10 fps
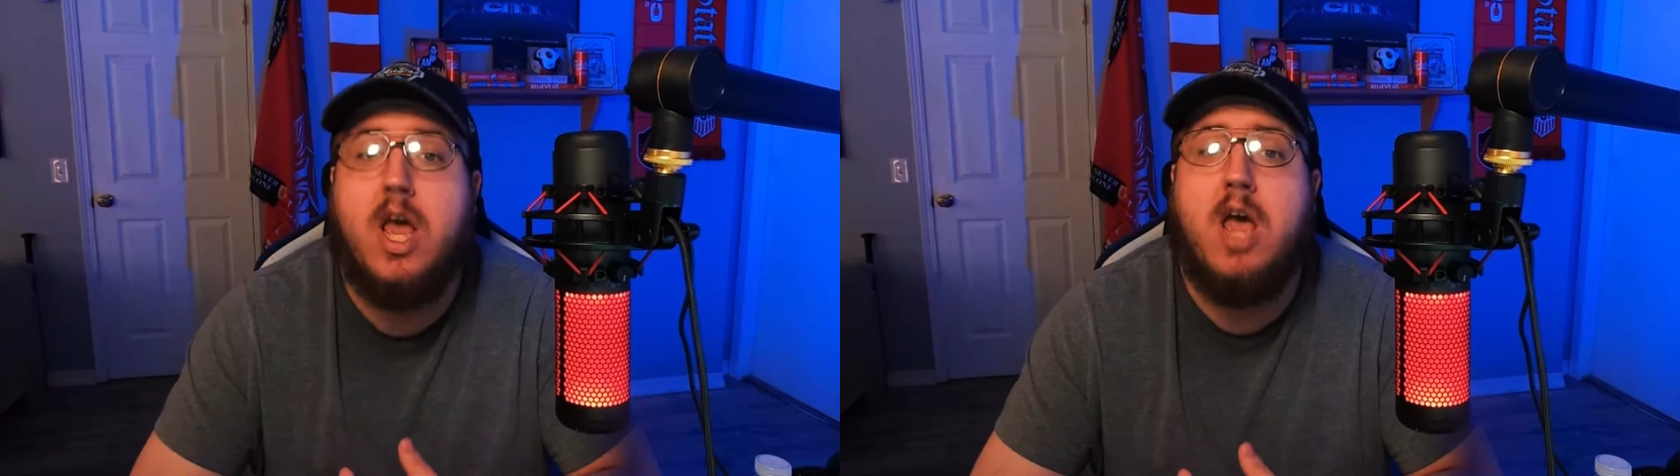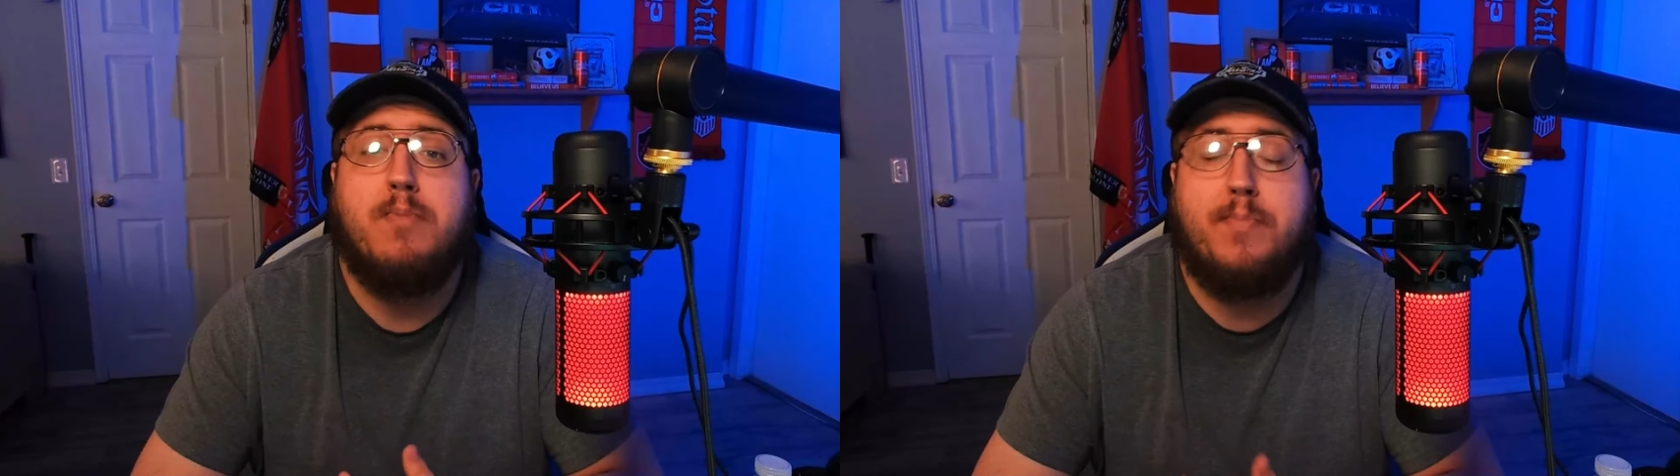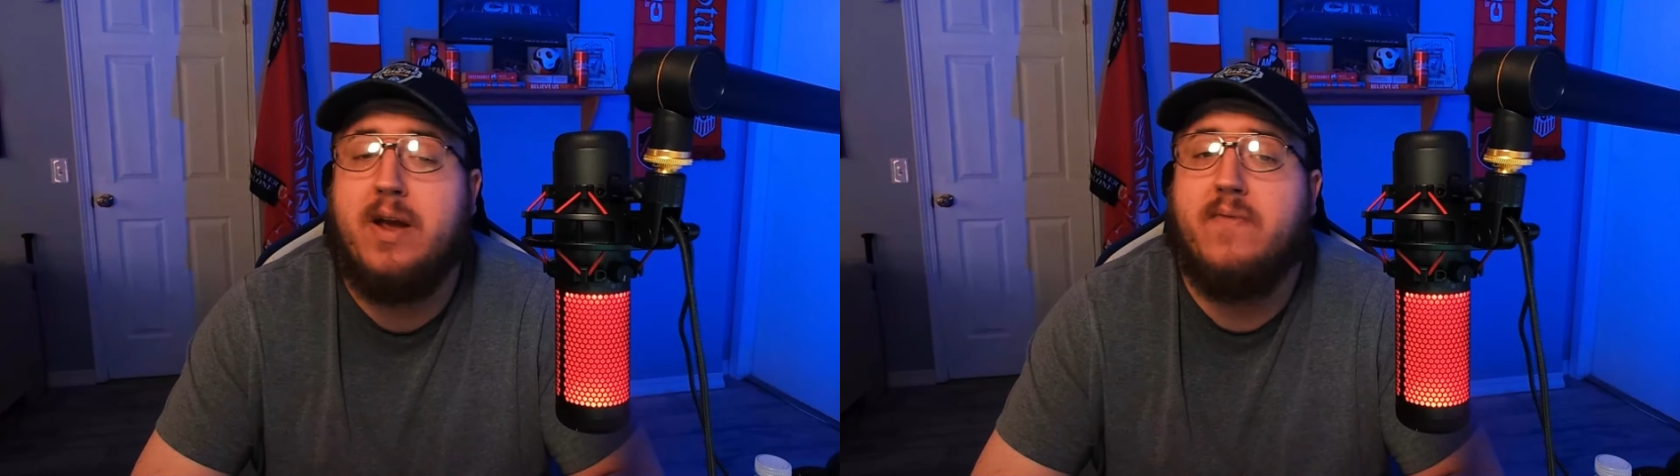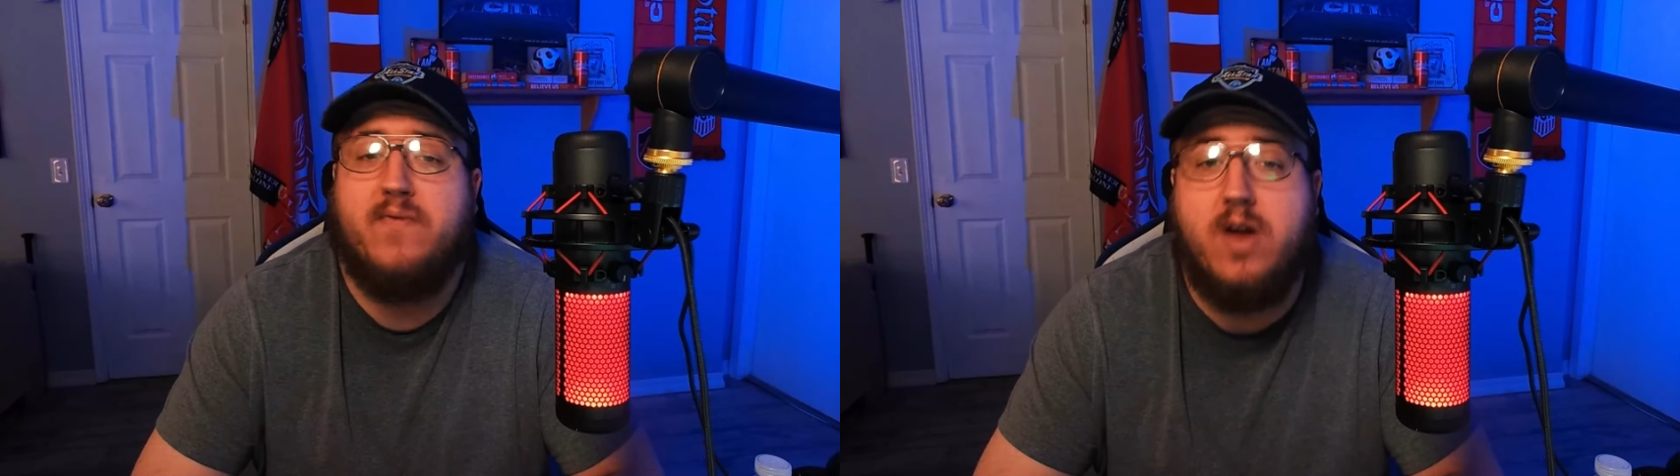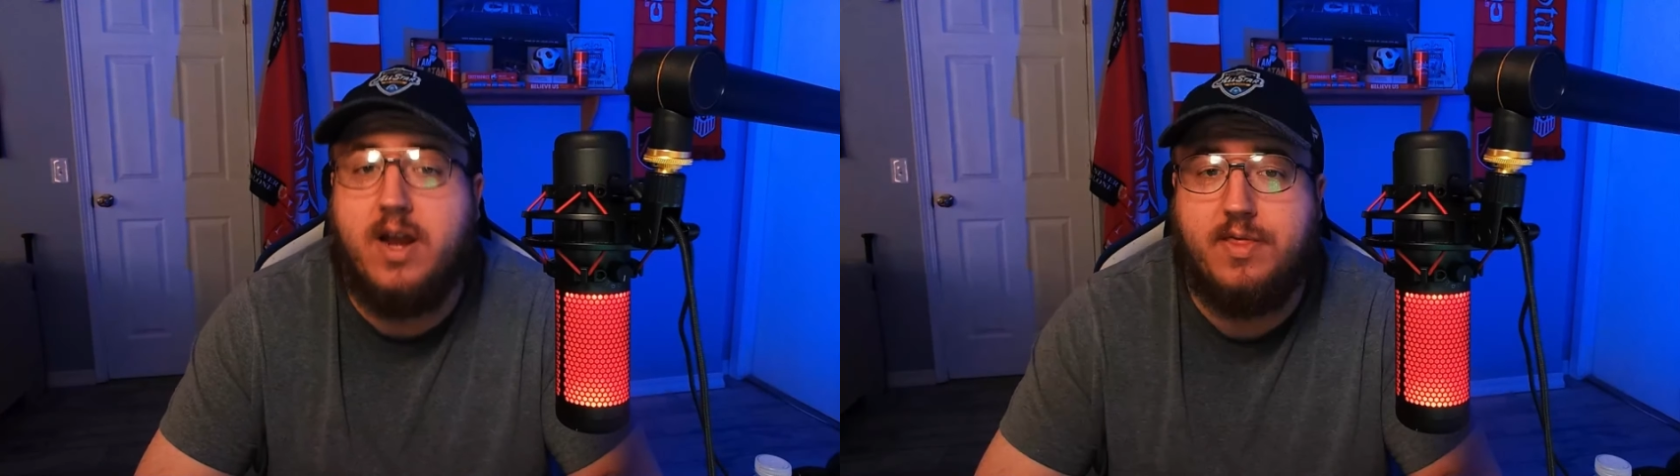prepare
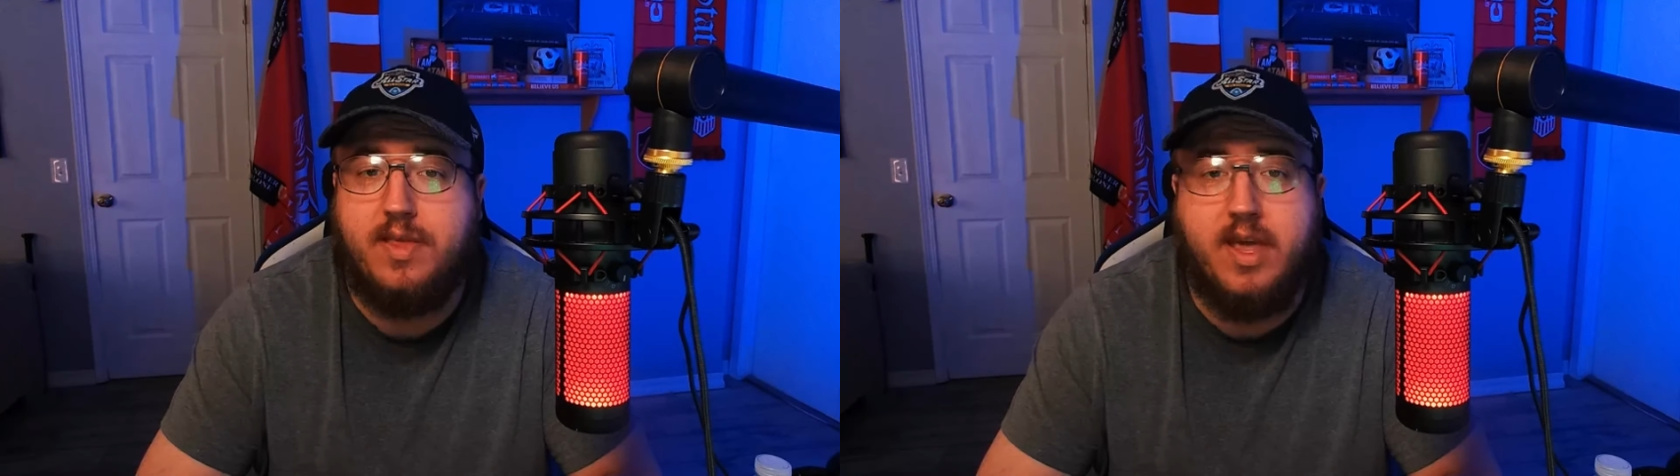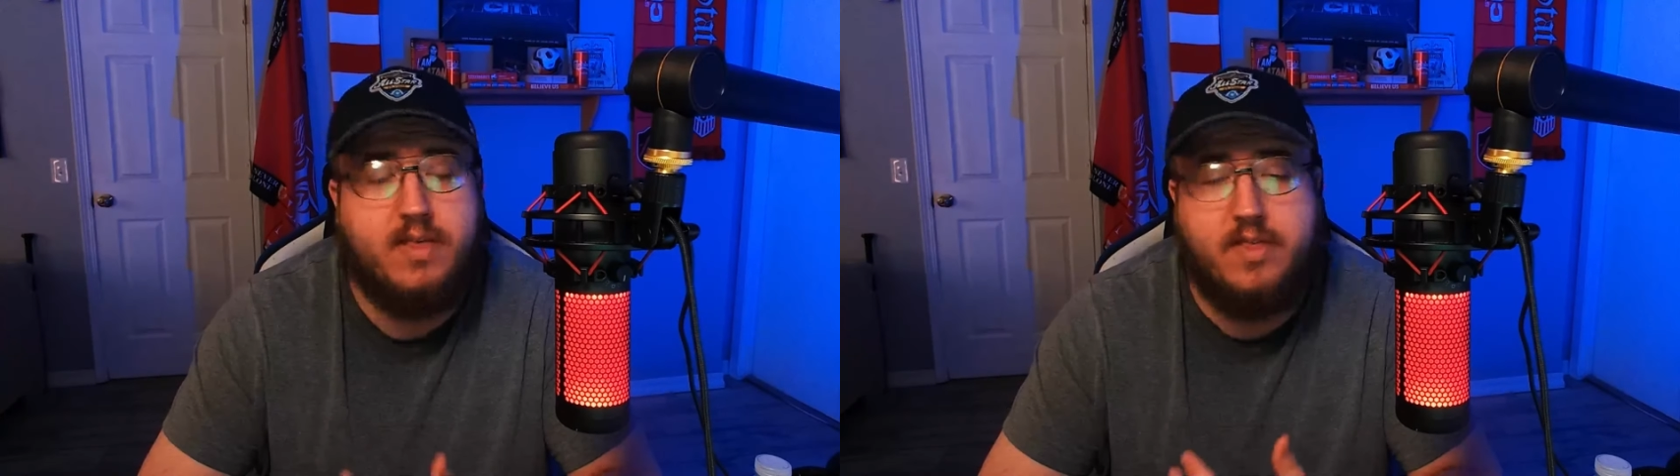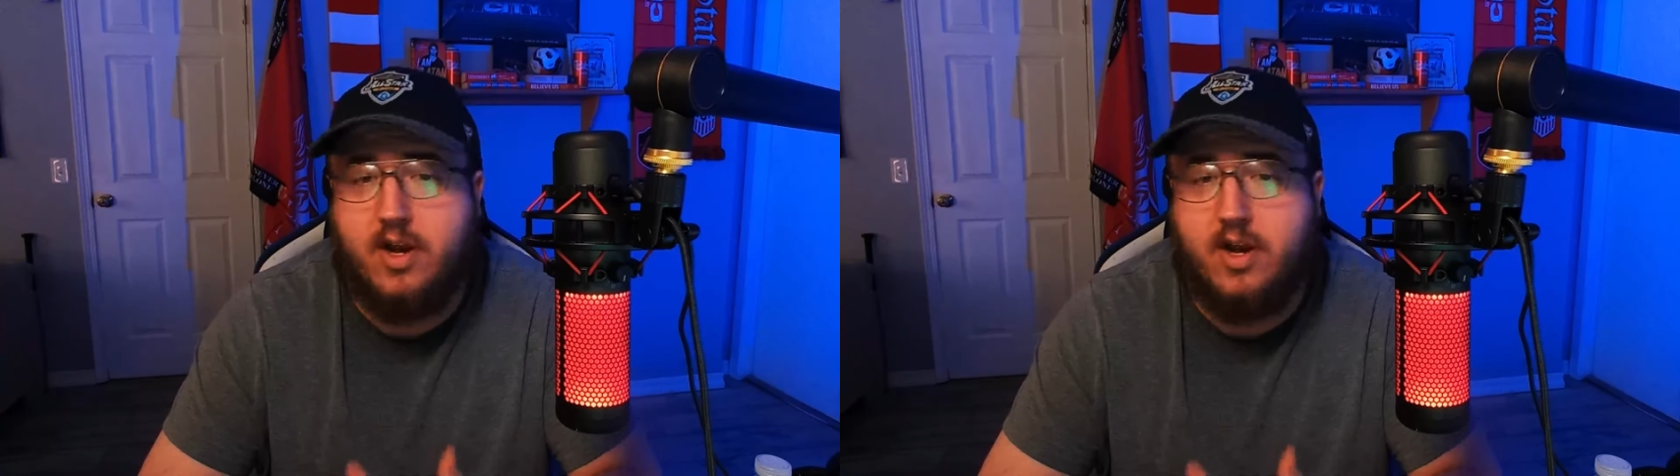for anything that